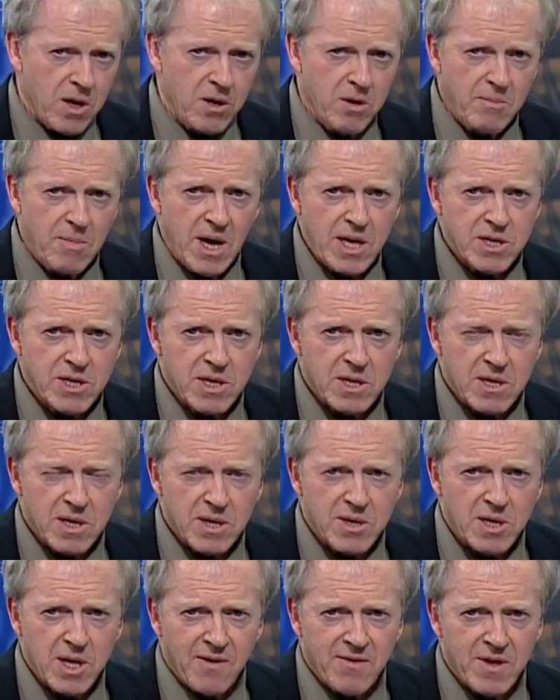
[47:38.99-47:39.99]
You mentioned
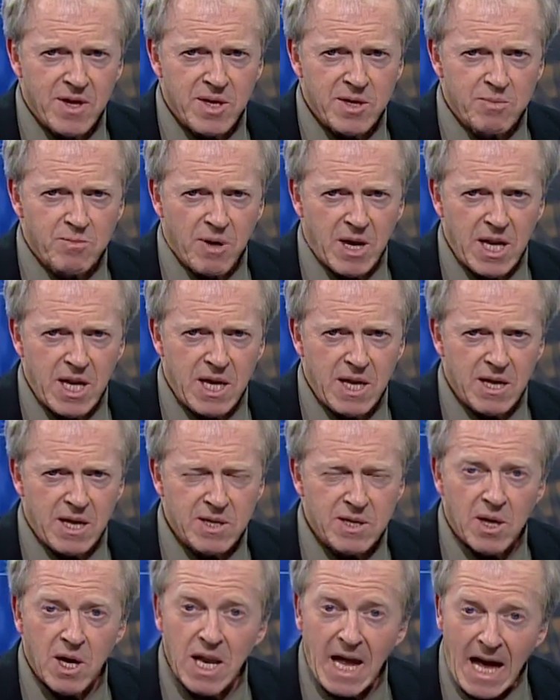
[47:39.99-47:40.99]
that some of this money
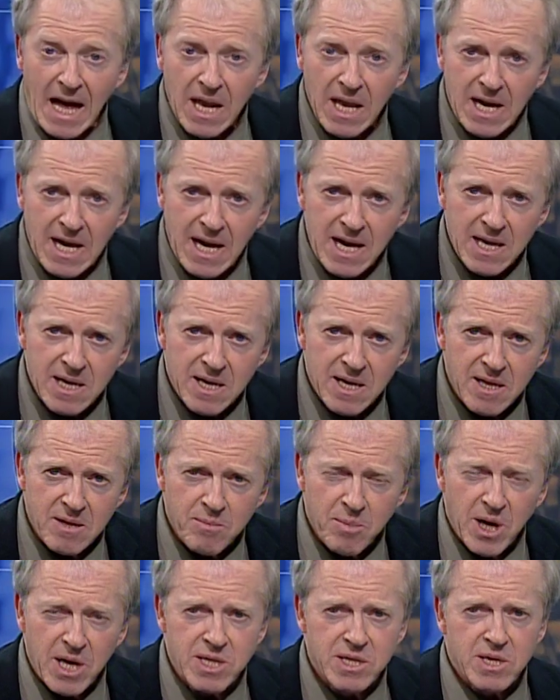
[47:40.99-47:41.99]
that's unallocated in the
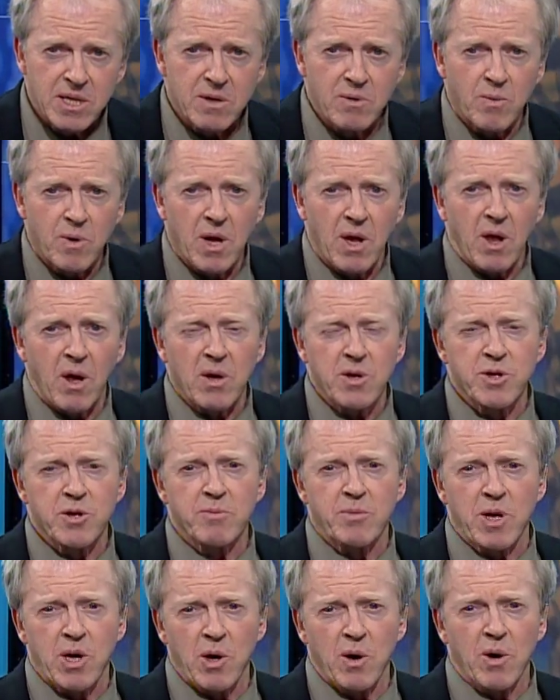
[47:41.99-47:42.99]
budget will also
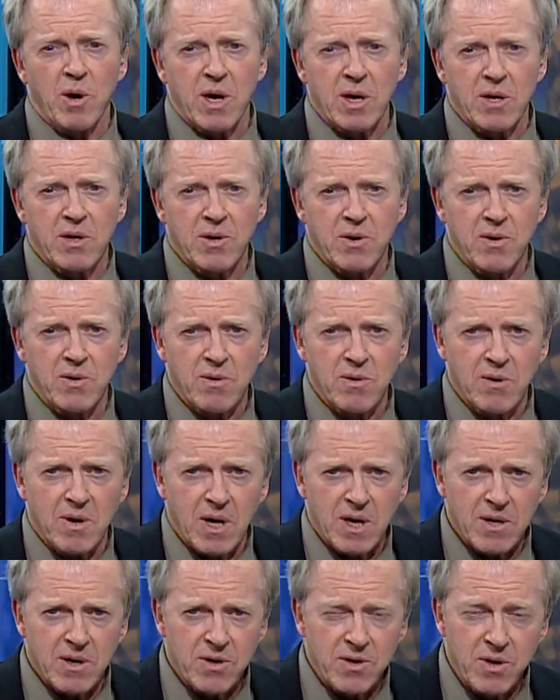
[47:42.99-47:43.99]
be going
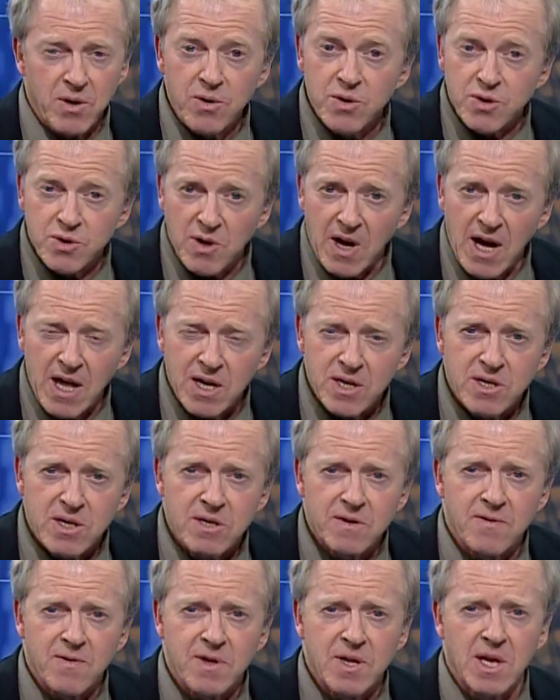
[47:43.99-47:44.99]
to new
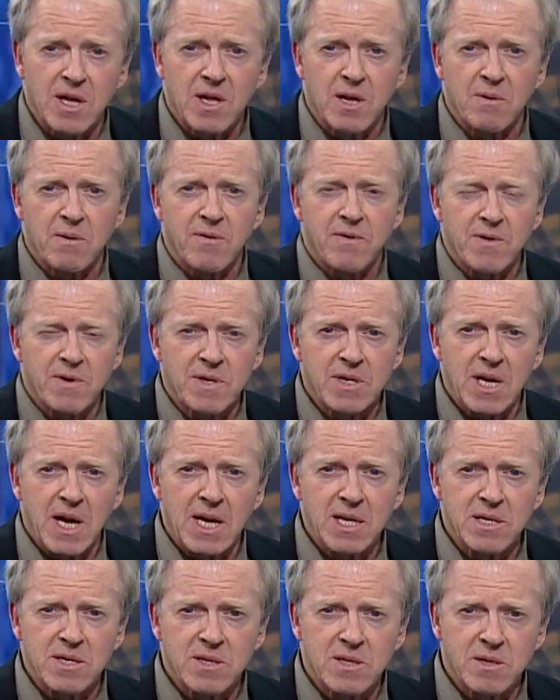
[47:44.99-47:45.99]
strategies for dealing with First
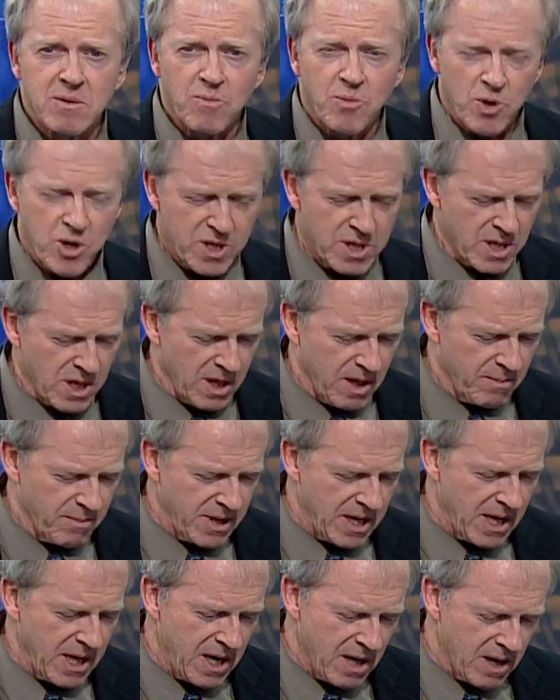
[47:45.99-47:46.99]
Nations in British
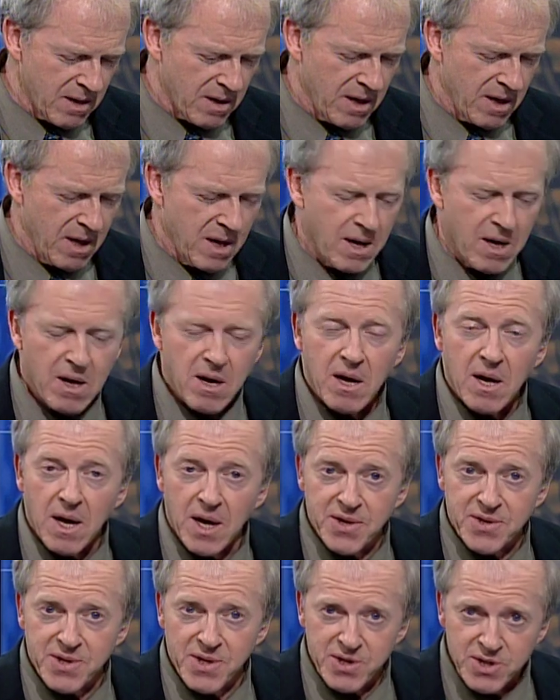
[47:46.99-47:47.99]
Columbia. Here,
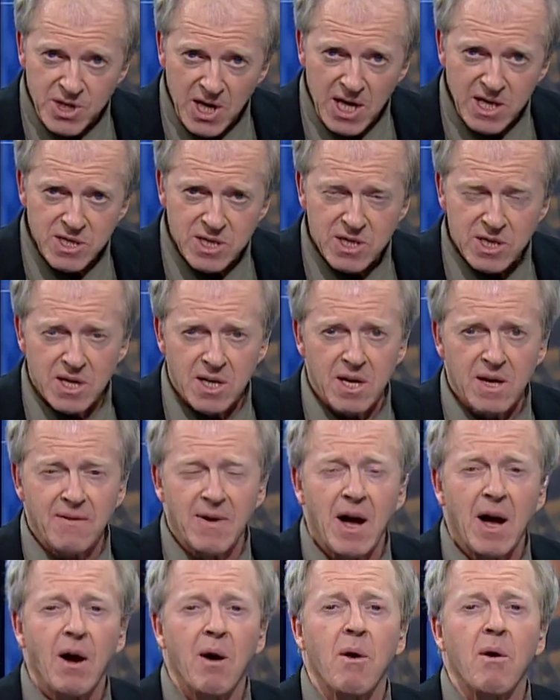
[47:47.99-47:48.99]
a suggestion of
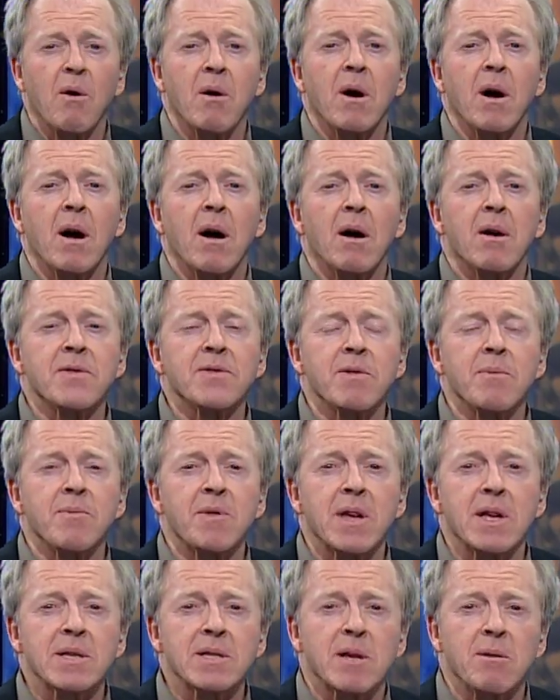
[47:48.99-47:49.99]
how some
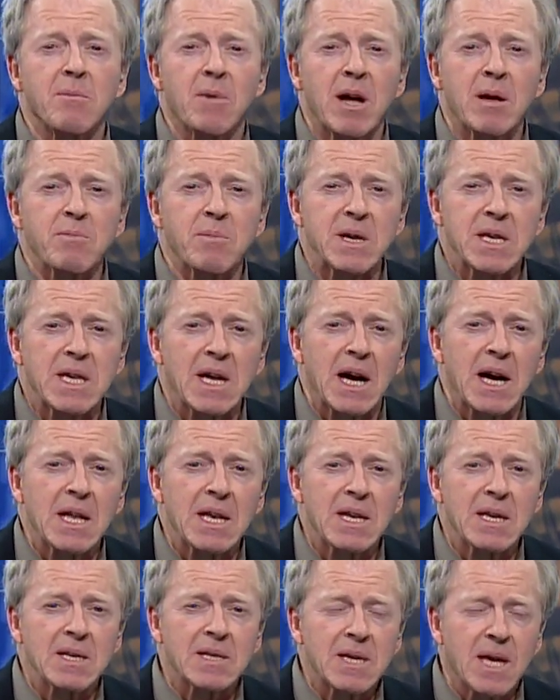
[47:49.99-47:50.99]
things that might be
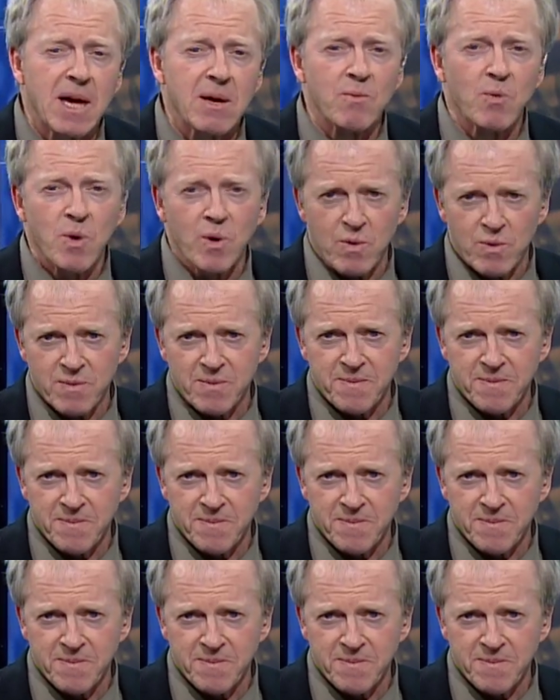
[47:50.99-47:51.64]
done is Ken Wu.